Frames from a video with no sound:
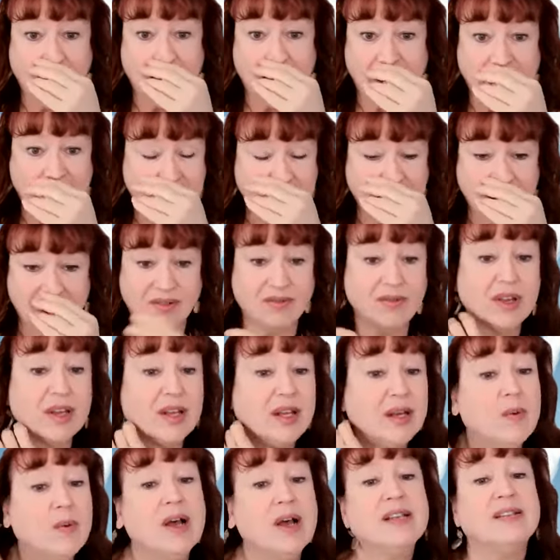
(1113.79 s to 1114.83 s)
And it
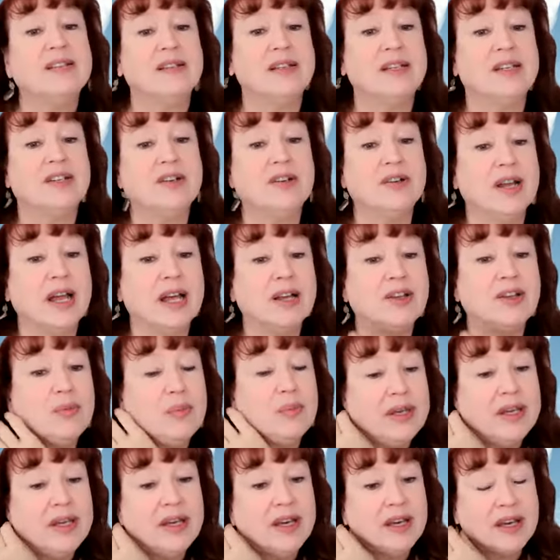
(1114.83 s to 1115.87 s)
really was. And he turned out to
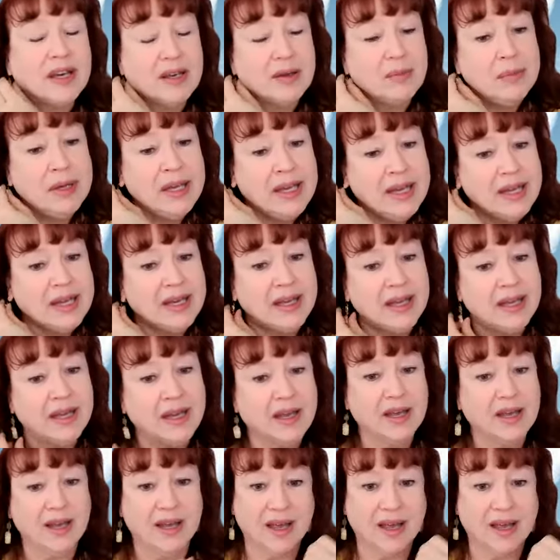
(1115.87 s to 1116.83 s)
be a comedian.